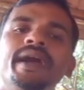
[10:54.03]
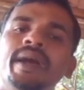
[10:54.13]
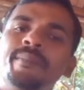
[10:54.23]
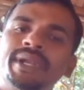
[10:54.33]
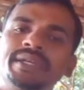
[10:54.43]

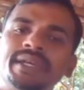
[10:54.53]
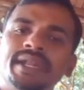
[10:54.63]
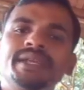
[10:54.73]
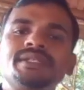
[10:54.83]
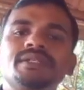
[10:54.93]
embedded
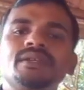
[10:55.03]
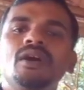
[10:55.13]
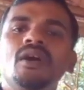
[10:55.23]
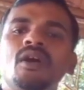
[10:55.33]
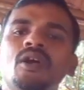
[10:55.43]
grains
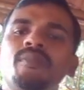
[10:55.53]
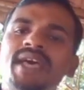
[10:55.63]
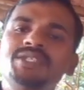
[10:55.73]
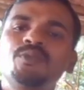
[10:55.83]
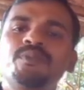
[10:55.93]
or
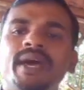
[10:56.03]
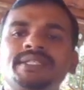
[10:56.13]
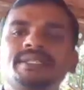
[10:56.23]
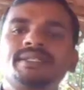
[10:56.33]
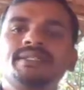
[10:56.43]
massive
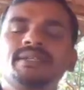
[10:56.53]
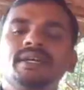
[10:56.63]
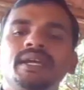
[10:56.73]
patches